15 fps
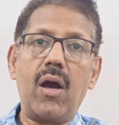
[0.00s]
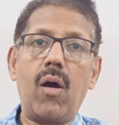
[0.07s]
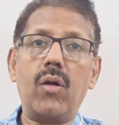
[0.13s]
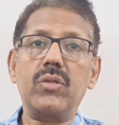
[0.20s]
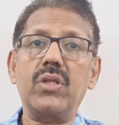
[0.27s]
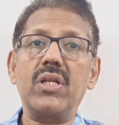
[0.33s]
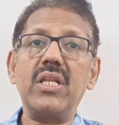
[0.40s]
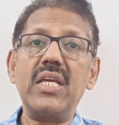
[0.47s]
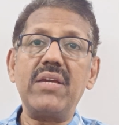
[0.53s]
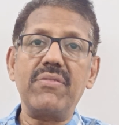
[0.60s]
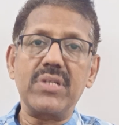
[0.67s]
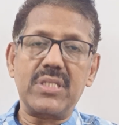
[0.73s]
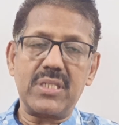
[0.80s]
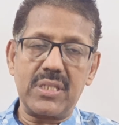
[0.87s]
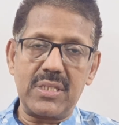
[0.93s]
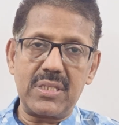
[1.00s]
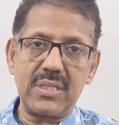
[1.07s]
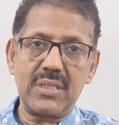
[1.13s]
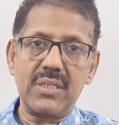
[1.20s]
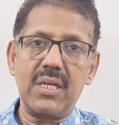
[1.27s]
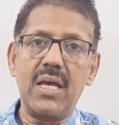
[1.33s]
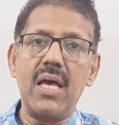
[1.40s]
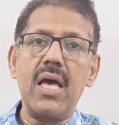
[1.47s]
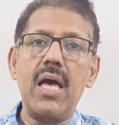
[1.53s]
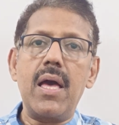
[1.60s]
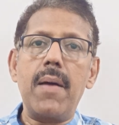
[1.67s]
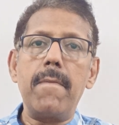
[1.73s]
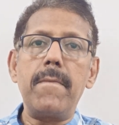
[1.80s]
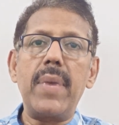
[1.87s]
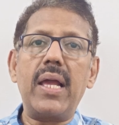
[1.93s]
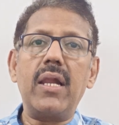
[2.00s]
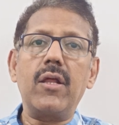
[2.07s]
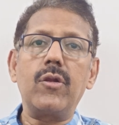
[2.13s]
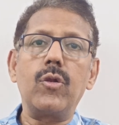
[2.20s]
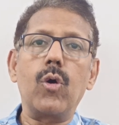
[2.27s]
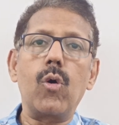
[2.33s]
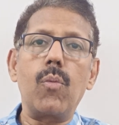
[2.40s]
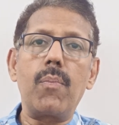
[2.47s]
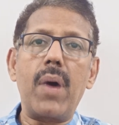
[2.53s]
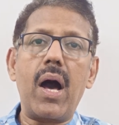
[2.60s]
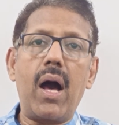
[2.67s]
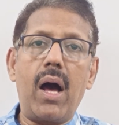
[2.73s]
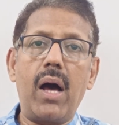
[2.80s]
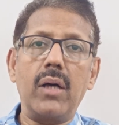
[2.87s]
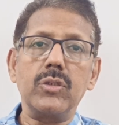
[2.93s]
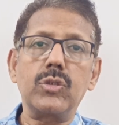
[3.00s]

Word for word: or the nevus, melanoma.